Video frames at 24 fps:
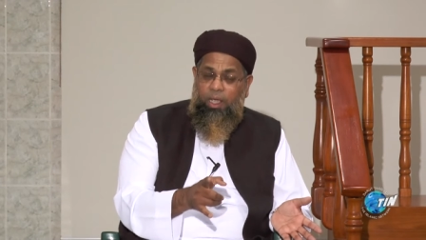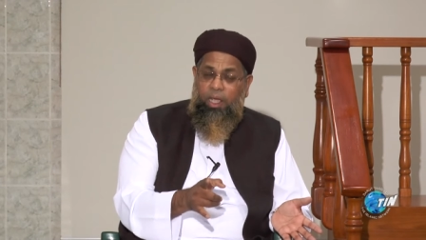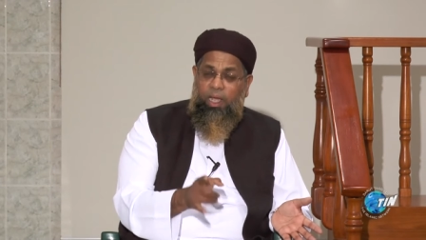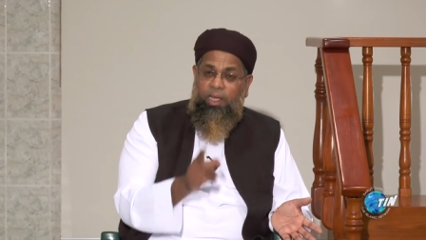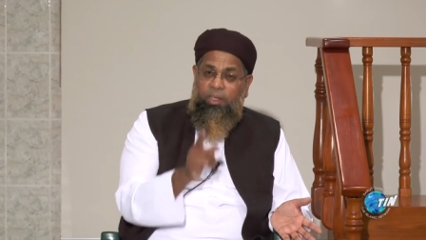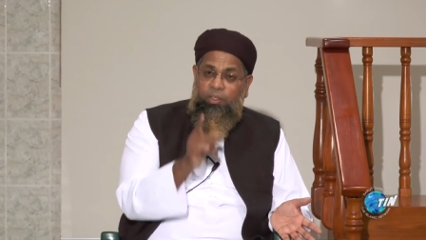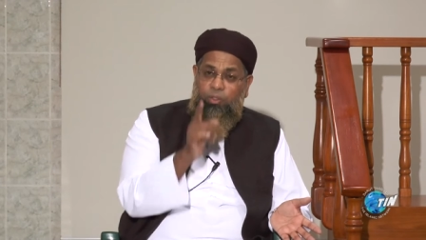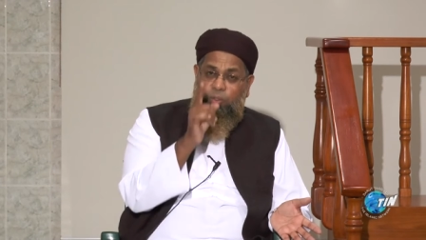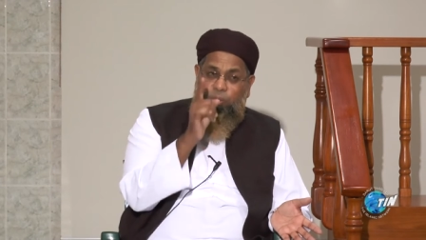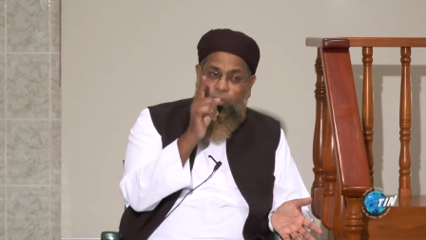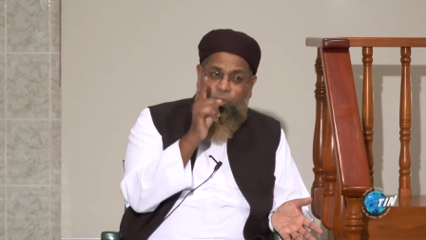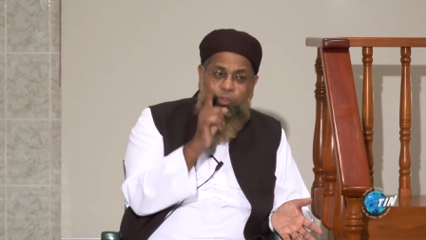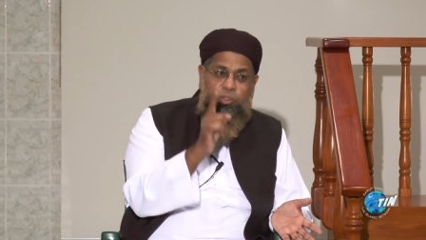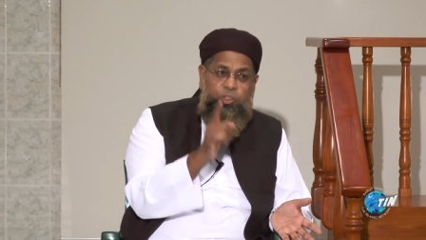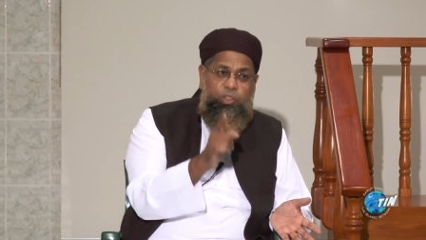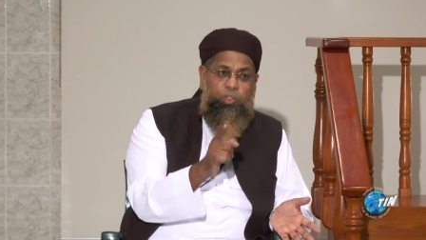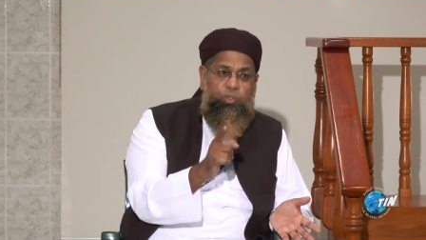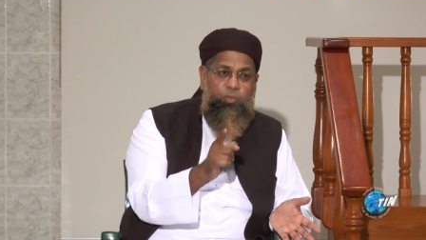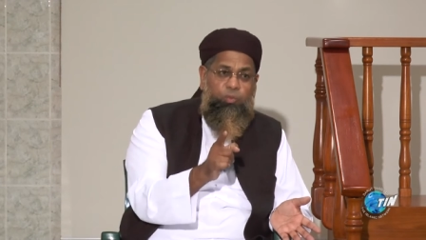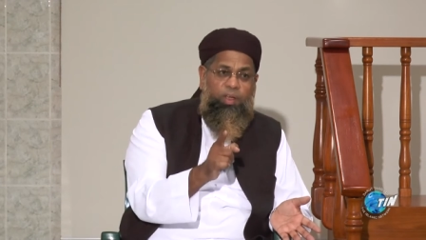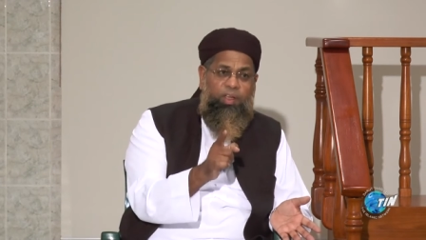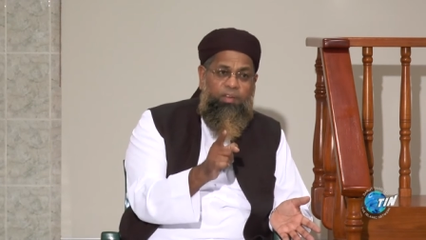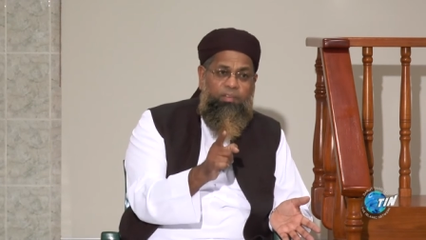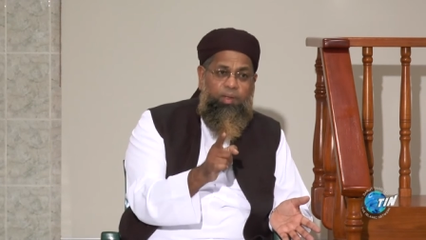and
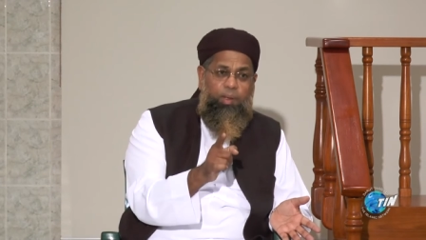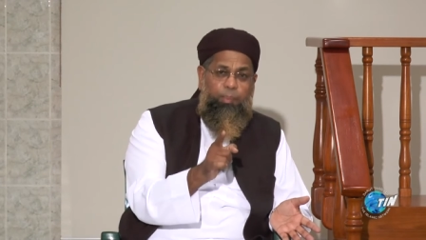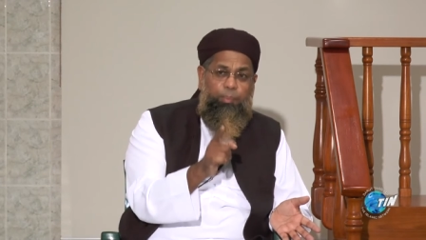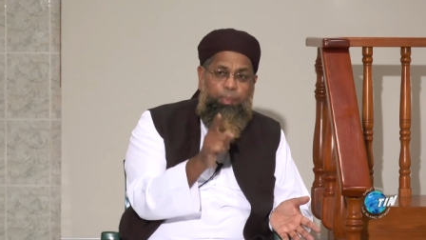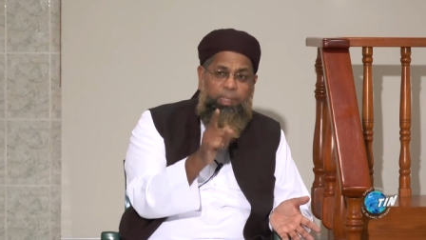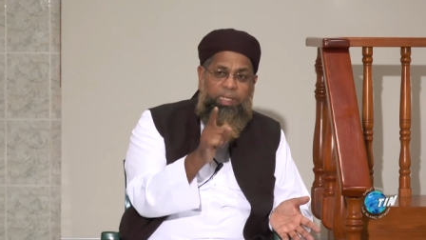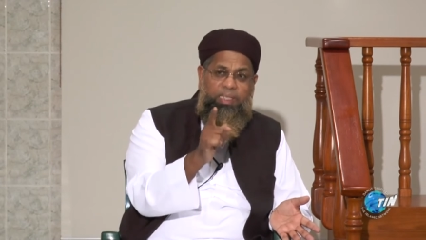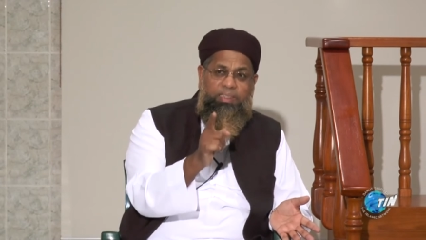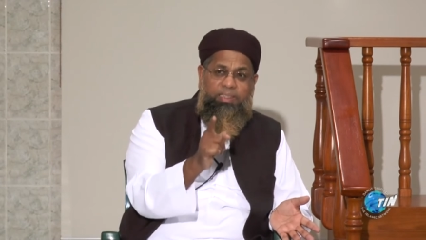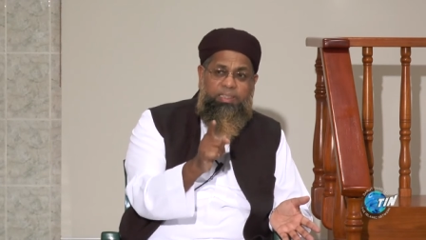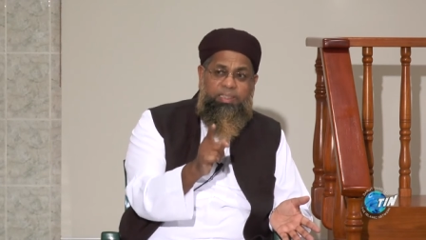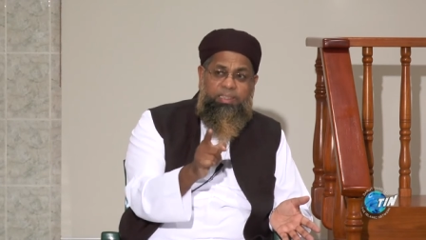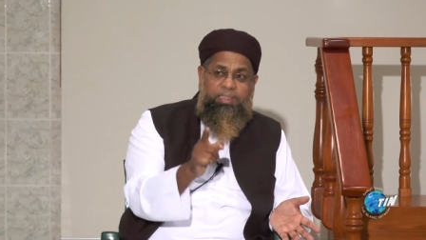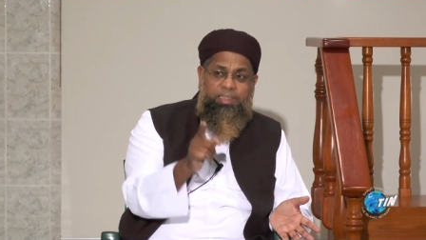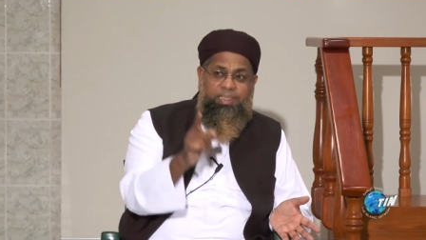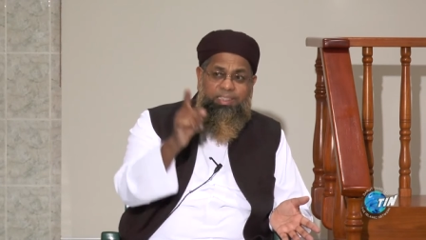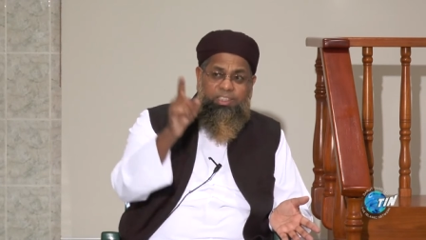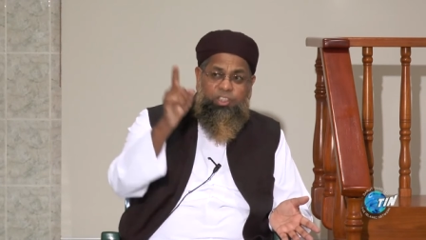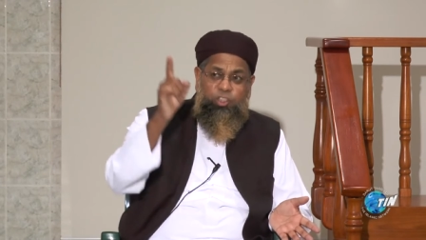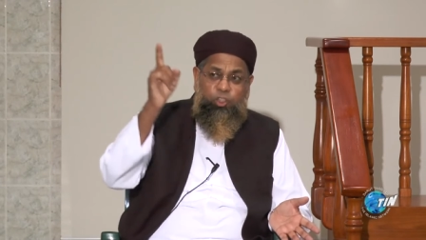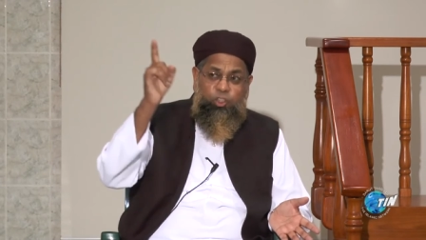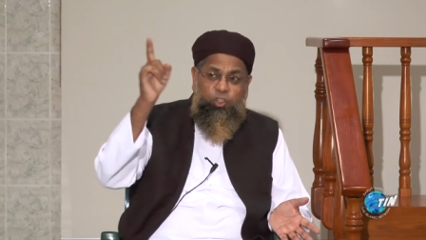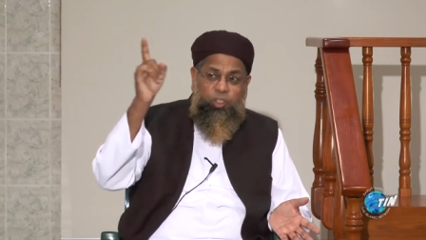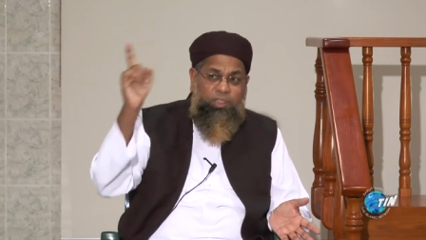whosoever places
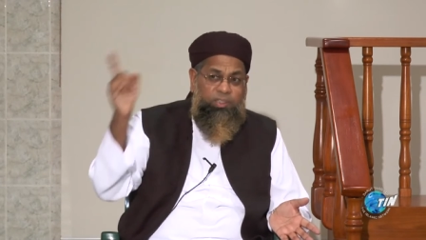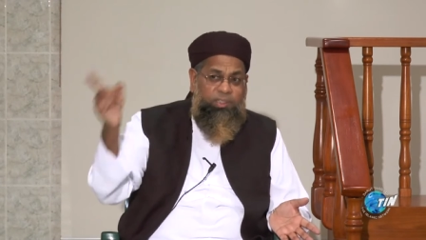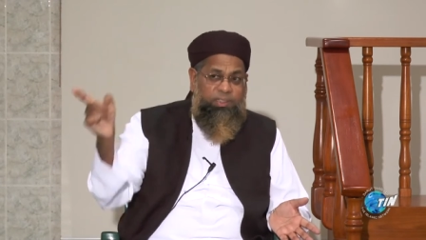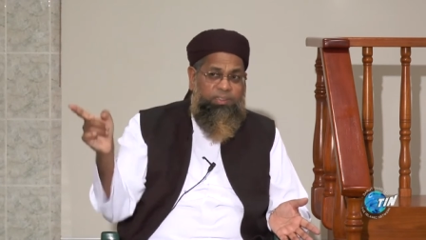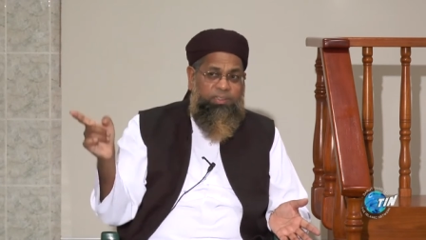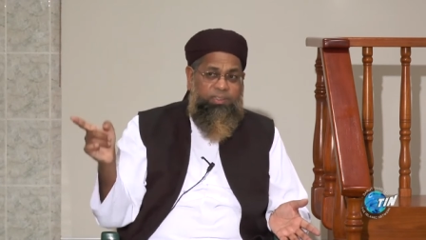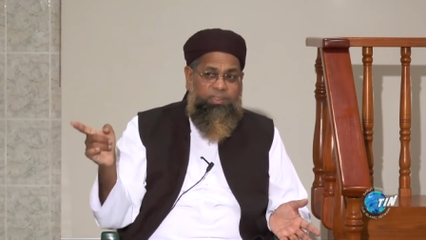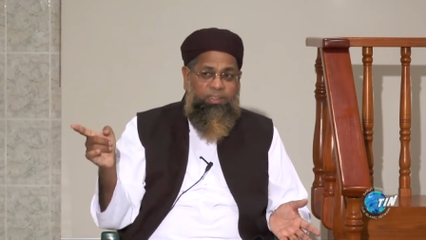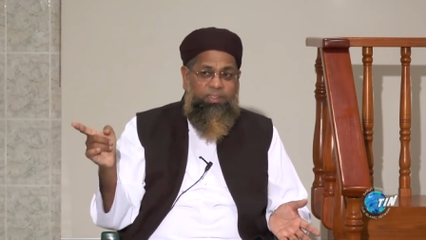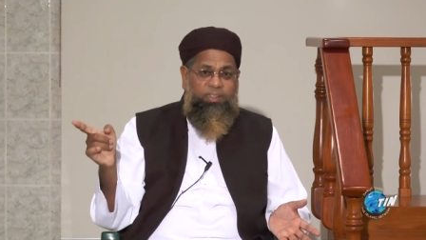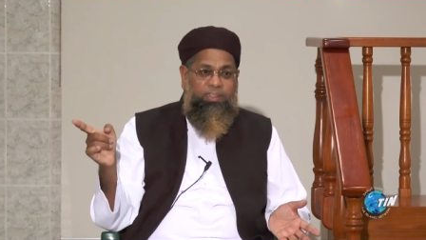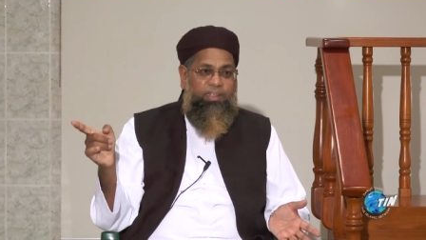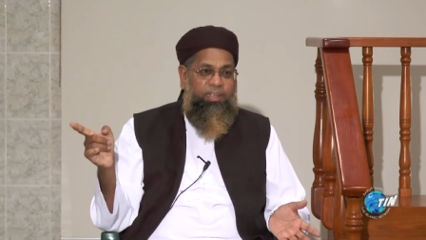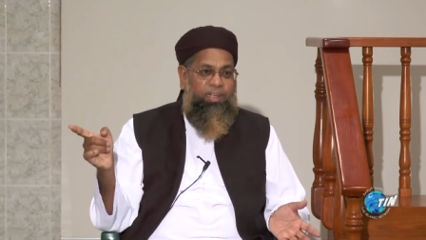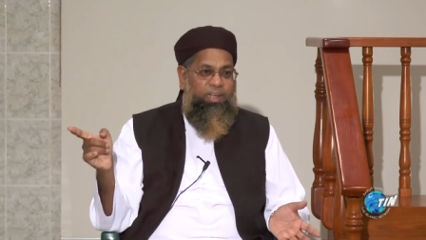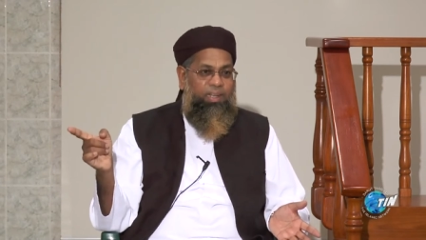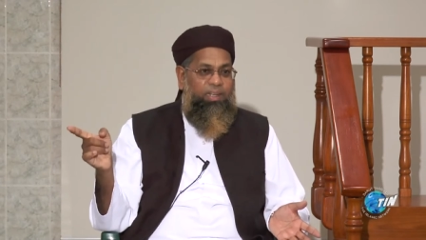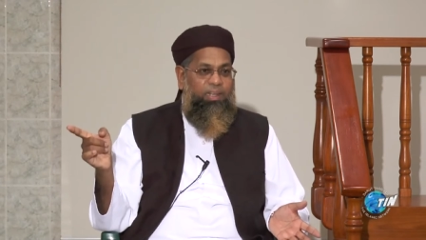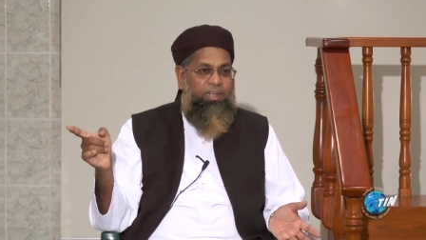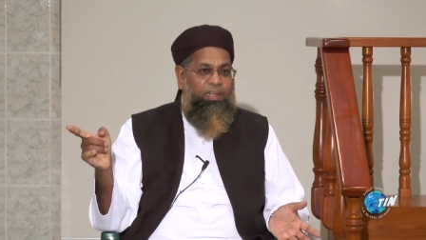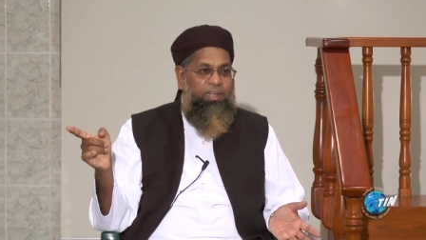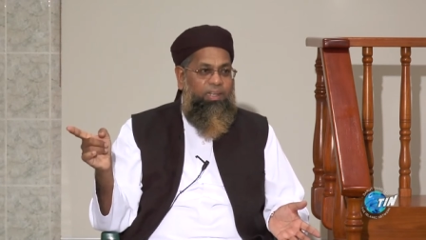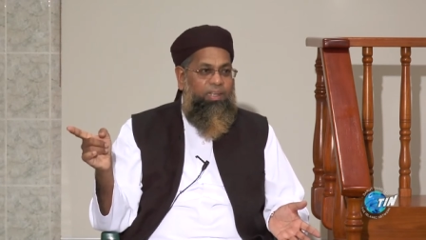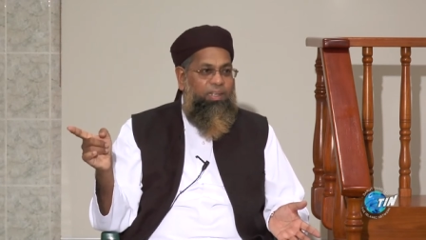his trust in
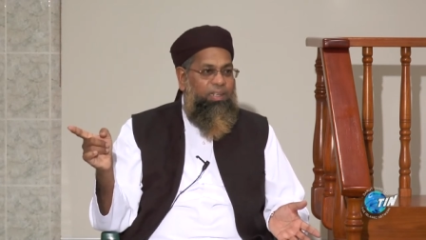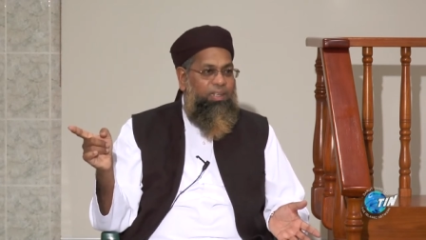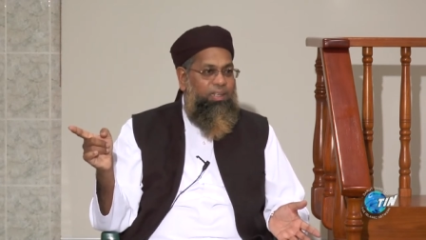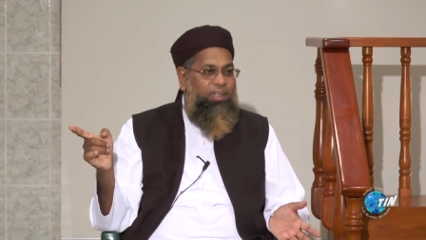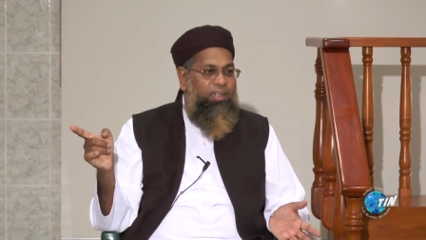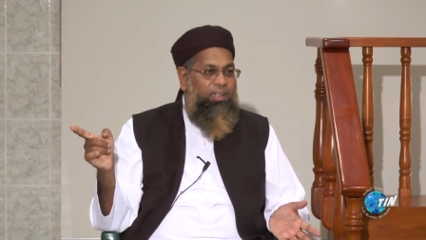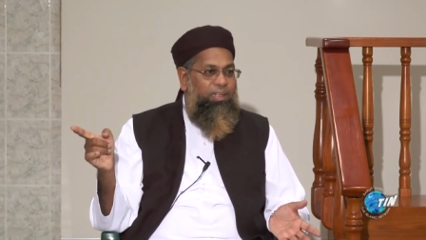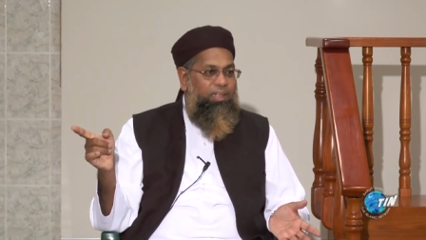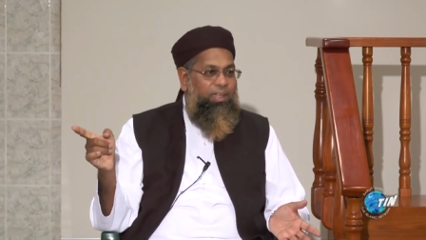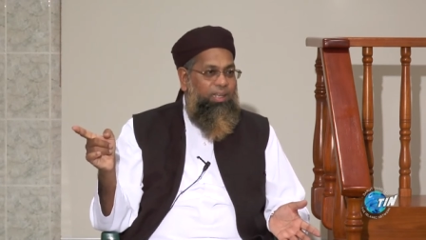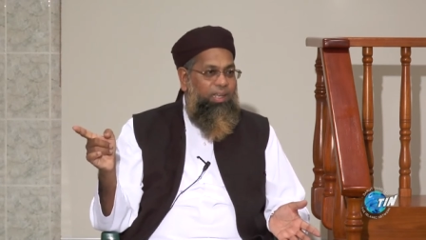Allah